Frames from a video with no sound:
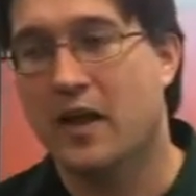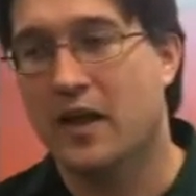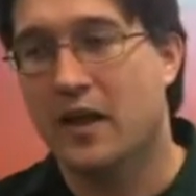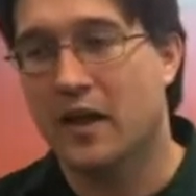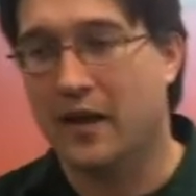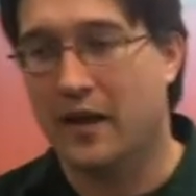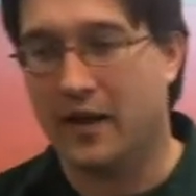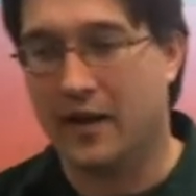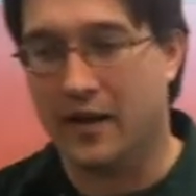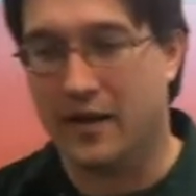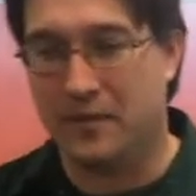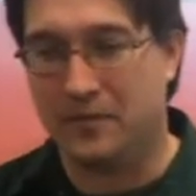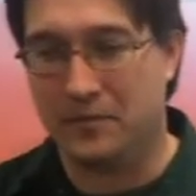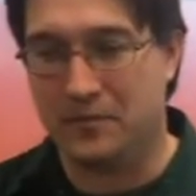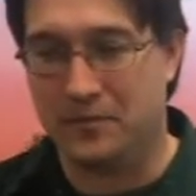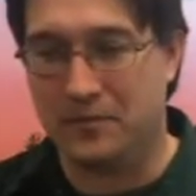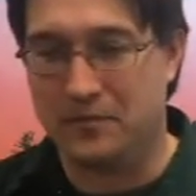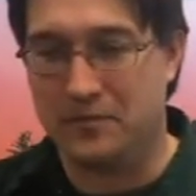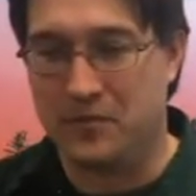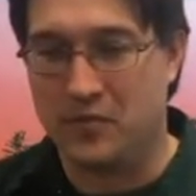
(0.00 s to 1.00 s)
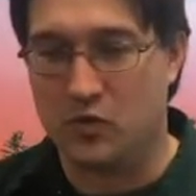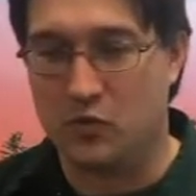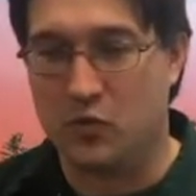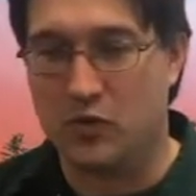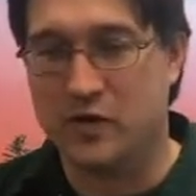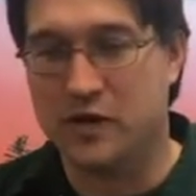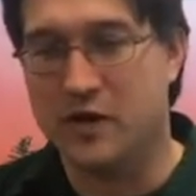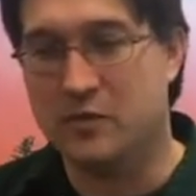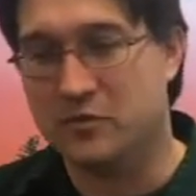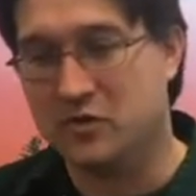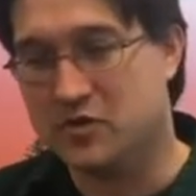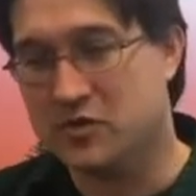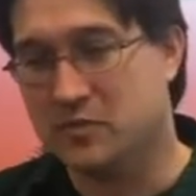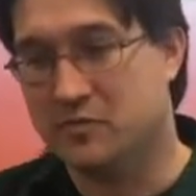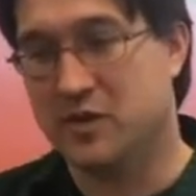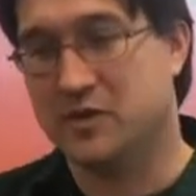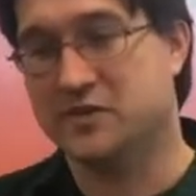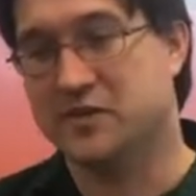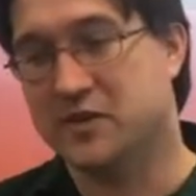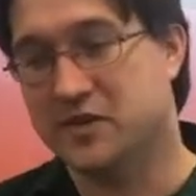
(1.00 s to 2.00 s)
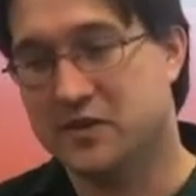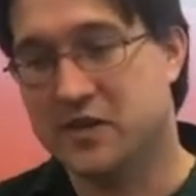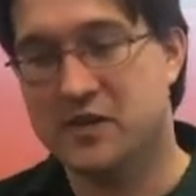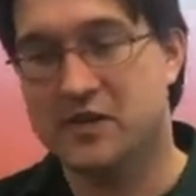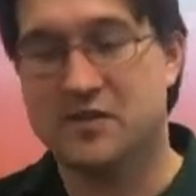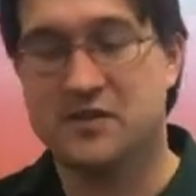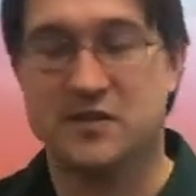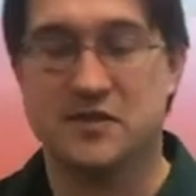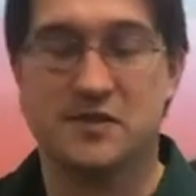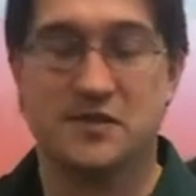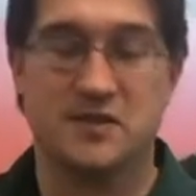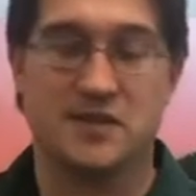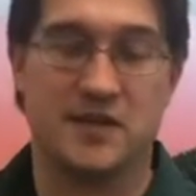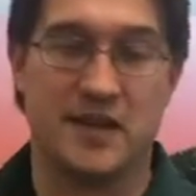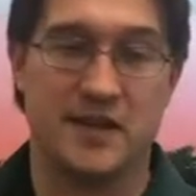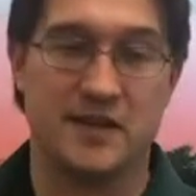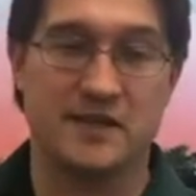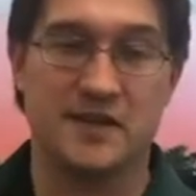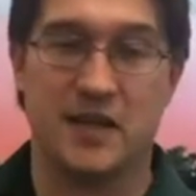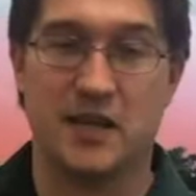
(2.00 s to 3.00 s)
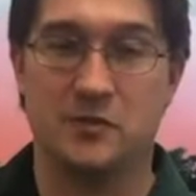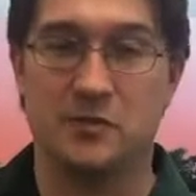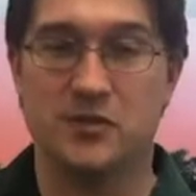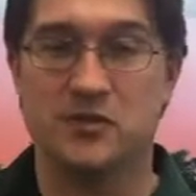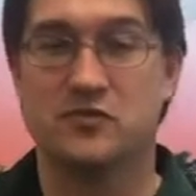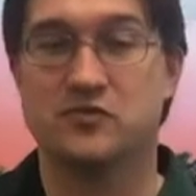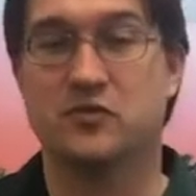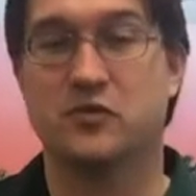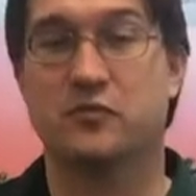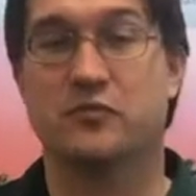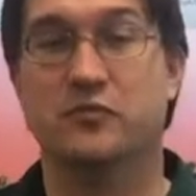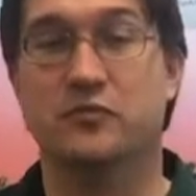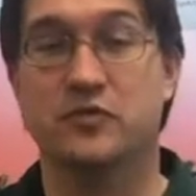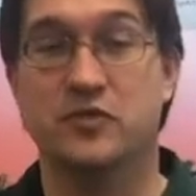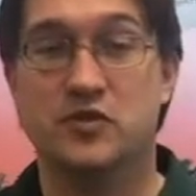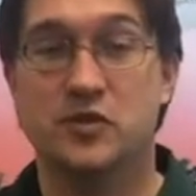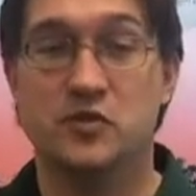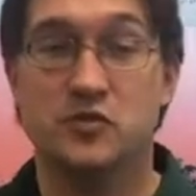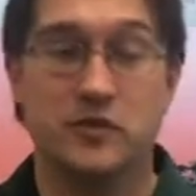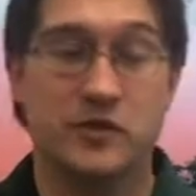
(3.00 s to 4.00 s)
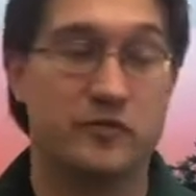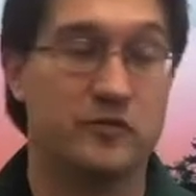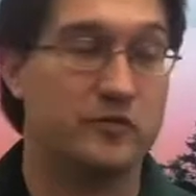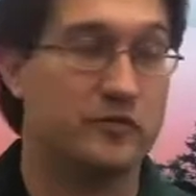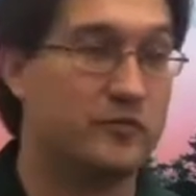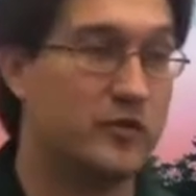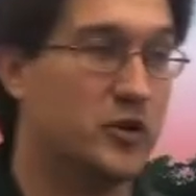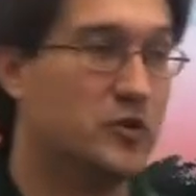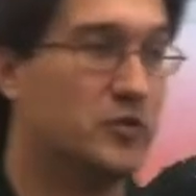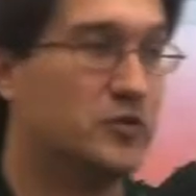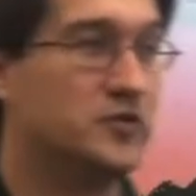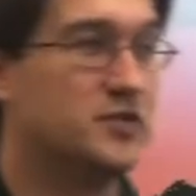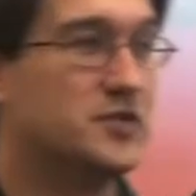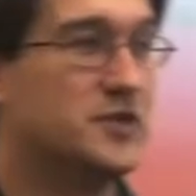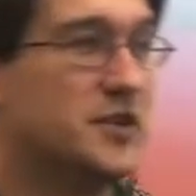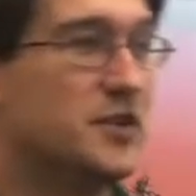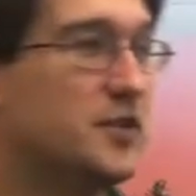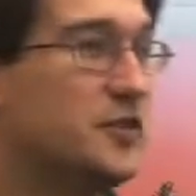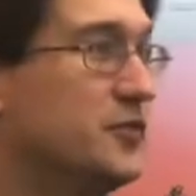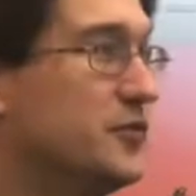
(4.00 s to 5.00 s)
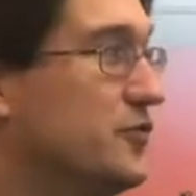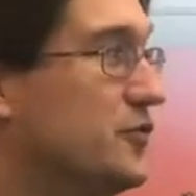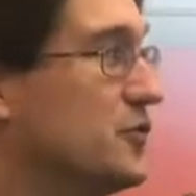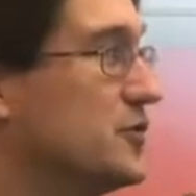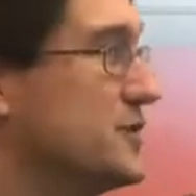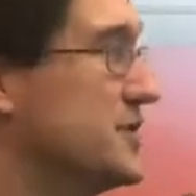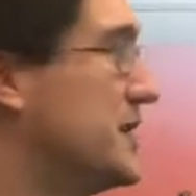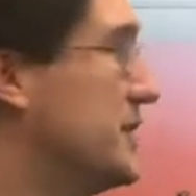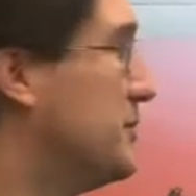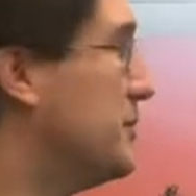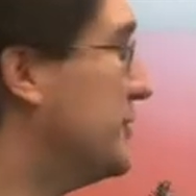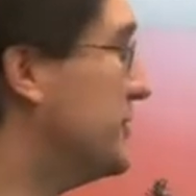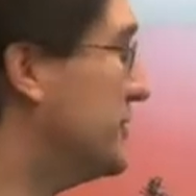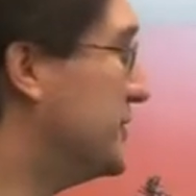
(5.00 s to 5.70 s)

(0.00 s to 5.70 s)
What image compositing does is it takes elements from 2 different photos. For example,